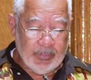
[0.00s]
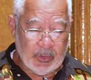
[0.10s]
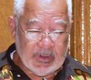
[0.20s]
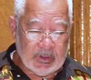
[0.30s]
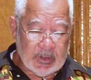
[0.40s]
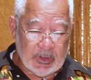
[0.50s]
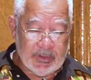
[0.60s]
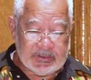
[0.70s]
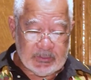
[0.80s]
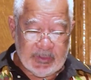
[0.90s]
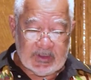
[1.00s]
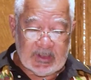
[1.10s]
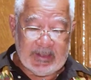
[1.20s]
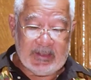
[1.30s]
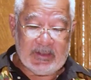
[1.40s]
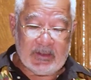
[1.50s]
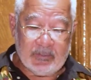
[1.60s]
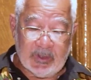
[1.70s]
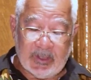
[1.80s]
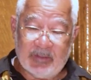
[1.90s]
Bird encouraged me to
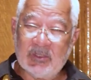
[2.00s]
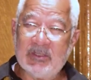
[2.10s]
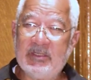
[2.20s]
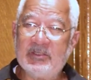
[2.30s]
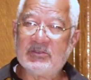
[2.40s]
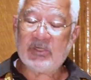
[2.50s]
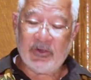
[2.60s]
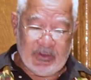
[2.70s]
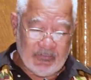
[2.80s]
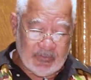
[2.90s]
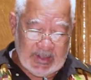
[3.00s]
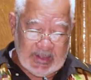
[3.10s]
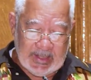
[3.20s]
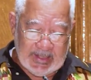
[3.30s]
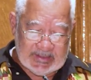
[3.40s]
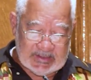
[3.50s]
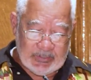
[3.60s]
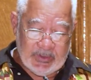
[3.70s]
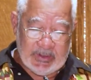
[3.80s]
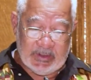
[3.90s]
become the lead attorney for the
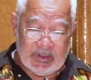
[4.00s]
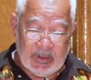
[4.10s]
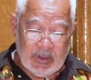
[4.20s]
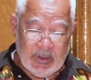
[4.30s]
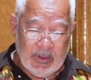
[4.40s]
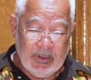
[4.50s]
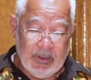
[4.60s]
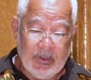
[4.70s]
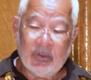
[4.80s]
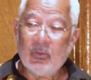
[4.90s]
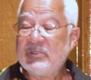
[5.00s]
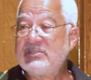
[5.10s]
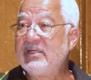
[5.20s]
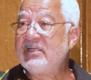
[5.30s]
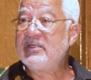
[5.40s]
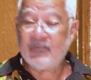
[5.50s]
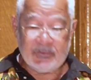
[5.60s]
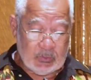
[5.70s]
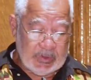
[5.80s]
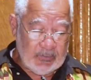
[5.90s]
NAACP, which I did for
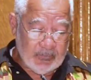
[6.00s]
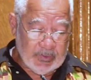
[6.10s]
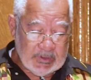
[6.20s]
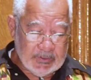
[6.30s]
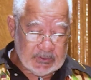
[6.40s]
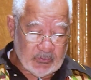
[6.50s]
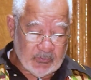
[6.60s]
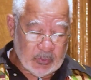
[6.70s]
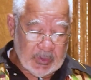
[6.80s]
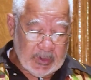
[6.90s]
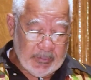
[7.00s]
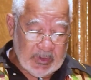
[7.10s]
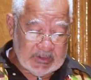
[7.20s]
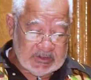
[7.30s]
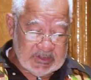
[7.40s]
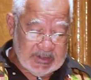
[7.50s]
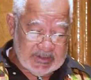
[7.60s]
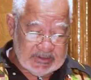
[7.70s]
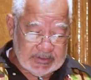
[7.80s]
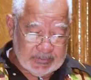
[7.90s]
24 years before becoming a
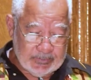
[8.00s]
judge.